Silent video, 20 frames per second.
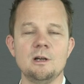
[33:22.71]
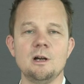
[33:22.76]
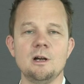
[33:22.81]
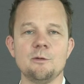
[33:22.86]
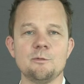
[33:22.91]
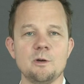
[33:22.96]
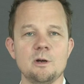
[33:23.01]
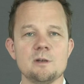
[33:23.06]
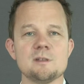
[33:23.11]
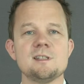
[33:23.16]

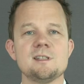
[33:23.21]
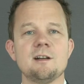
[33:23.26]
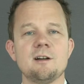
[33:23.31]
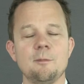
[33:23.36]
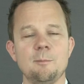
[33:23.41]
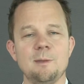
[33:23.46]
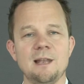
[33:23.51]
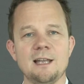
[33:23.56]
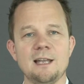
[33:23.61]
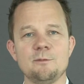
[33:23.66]
Of course, there
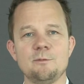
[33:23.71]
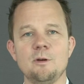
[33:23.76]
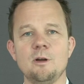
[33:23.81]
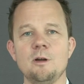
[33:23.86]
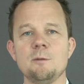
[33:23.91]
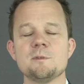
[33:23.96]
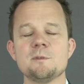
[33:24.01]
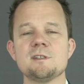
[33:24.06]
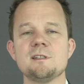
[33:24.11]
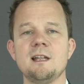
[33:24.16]
are
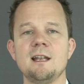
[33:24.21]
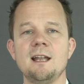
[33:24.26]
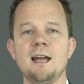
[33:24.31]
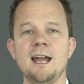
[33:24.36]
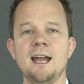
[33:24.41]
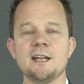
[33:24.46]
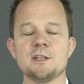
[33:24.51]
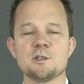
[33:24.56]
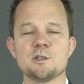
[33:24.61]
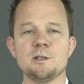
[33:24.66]
platforms that are
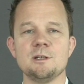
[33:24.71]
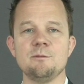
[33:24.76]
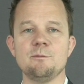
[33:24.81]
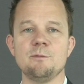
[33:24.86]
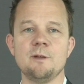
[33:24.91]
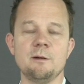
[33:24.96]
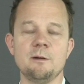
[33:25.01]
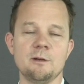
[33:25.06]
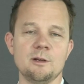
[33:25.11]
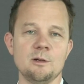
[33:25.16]
actually
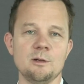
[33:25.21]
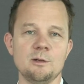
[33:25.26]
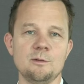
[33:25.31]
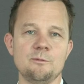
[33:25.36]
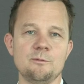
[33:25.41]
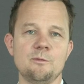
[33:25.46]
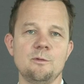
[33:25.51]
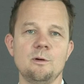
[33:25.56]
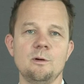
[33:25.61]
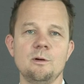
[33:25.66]
very good
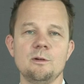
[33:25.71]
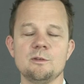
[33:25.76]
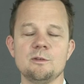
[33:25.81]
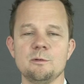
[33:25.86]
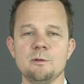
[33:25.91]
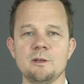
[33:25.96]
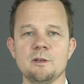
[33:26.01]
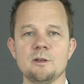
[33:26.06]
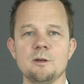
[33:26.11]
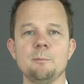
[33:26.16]
for
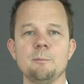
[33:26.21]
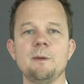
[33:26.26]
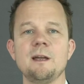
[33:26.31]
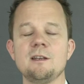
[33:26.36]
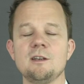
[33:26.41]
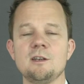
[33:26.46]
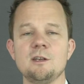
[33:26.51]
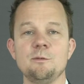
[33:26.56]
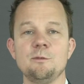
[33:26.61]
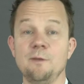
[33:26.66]
doing
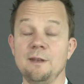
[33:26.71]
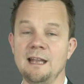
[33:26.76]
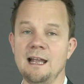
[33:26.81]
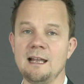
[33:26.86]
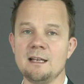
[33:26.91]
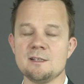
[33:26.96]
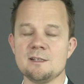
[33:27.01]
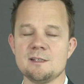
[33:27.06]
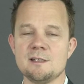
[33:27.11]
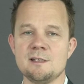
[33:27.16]
competitive
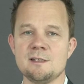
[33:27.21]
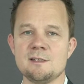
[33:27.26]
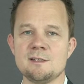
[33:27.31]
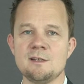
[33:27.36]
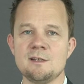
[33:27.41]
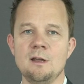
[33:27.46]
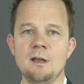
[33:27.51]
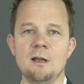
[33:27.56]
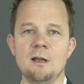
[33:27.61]
analysis,